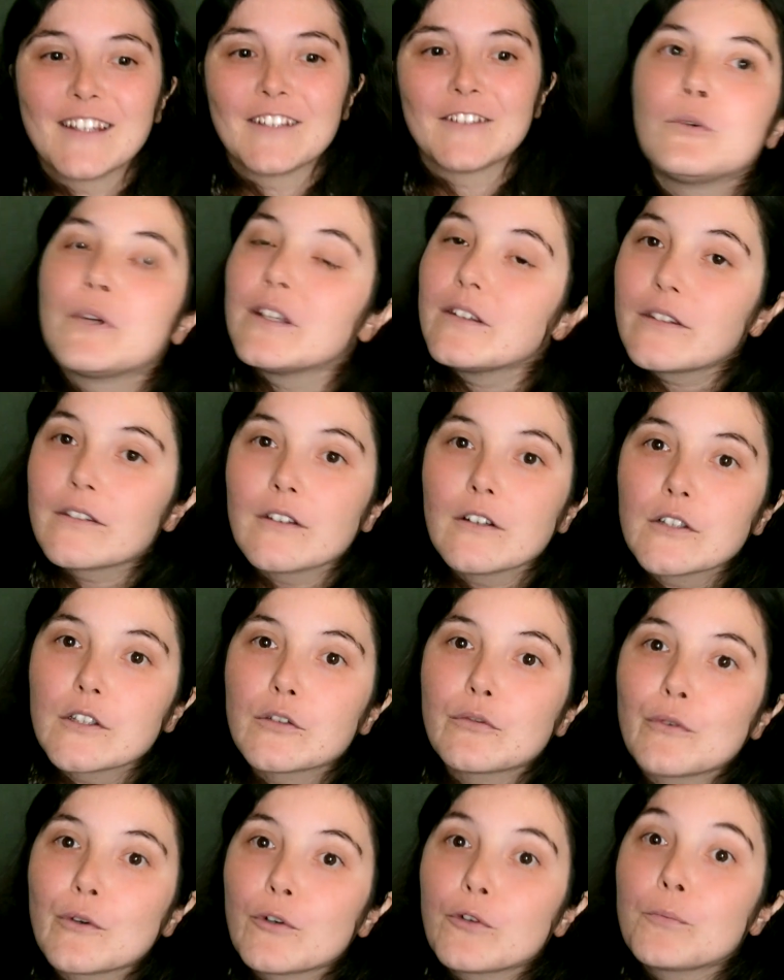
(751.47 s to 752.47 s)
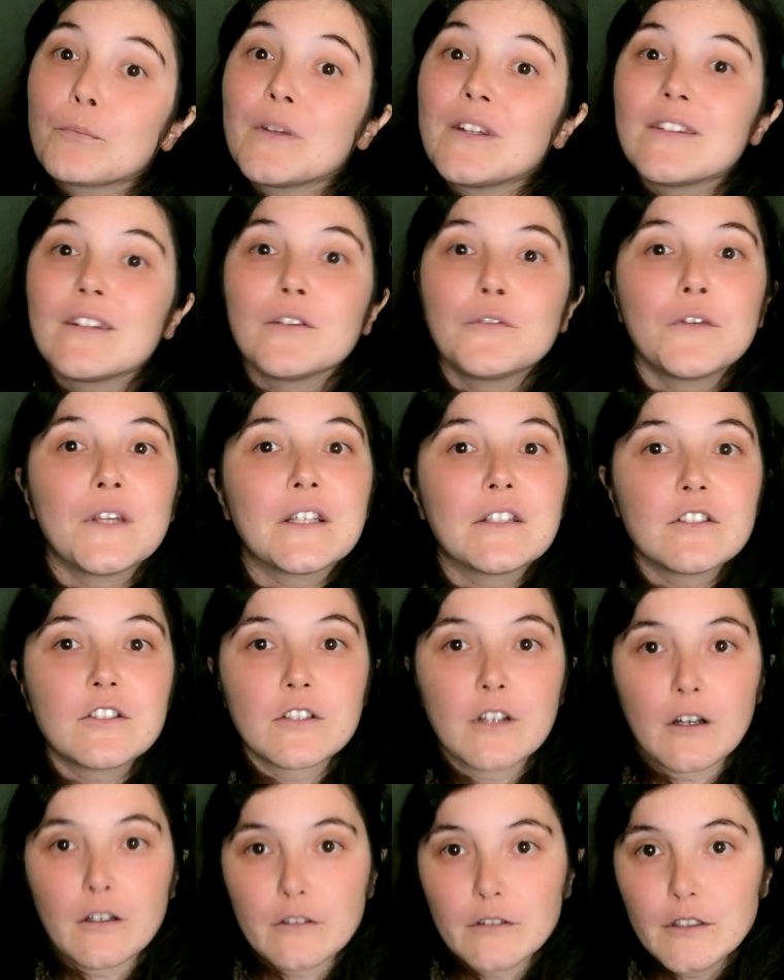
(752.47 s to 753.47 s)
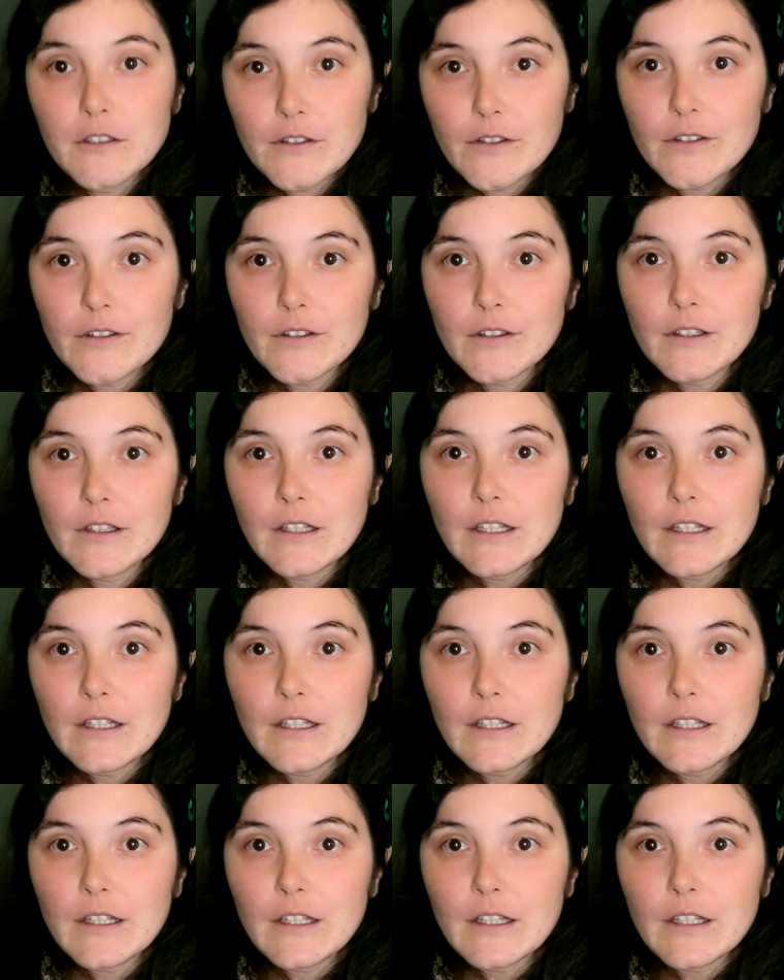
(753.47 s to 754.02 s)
You can search for specific genres.